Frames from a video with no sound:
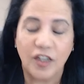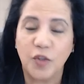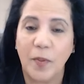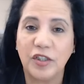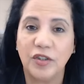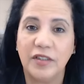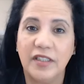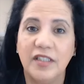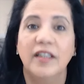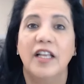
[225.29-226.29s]

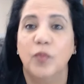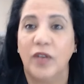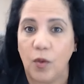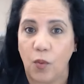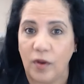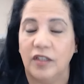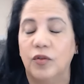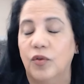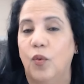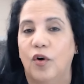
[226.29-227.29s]
specialist and that's when i went
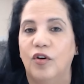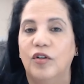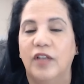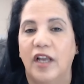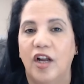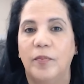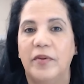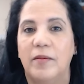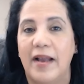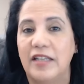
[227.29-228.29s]
into the world
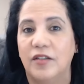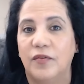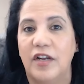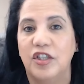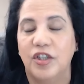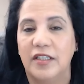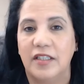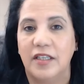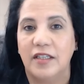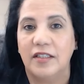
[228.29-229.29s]
helping master
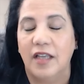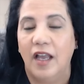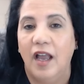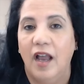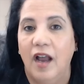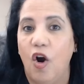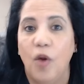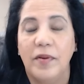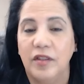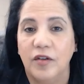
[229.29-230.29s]
franchisees
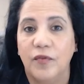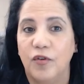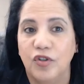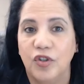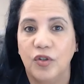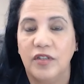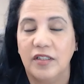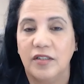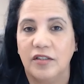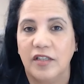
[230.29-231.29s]
Opened their first unit
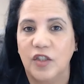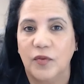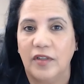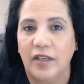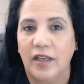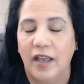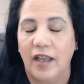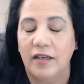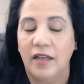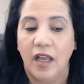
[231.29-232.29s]
successfully.
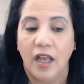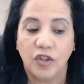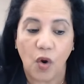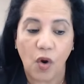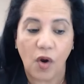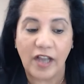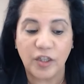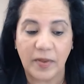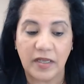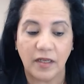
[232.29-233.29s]
And so I
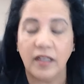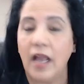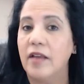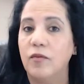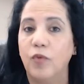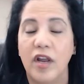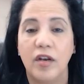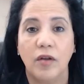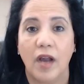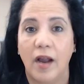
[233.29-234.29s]
spent and I
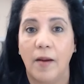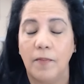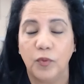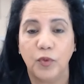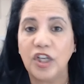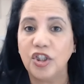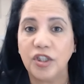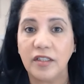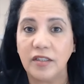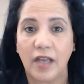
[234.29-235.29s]
run um,
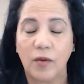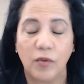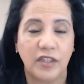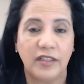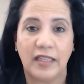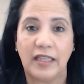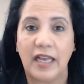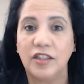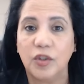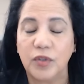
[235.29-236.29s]
regions. I was in the
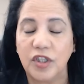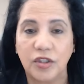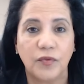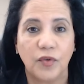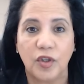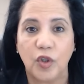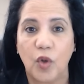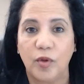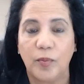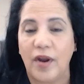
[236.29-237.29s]
Atlanta region for a
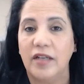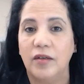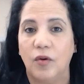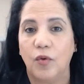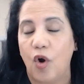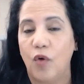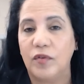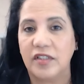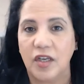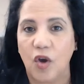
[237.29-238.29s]
global brand,
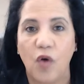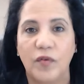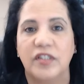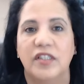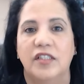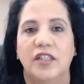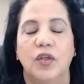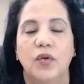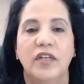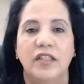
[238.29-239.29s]
overseeing over 60
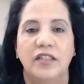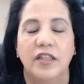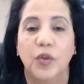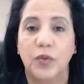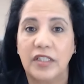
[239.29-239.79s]
units in three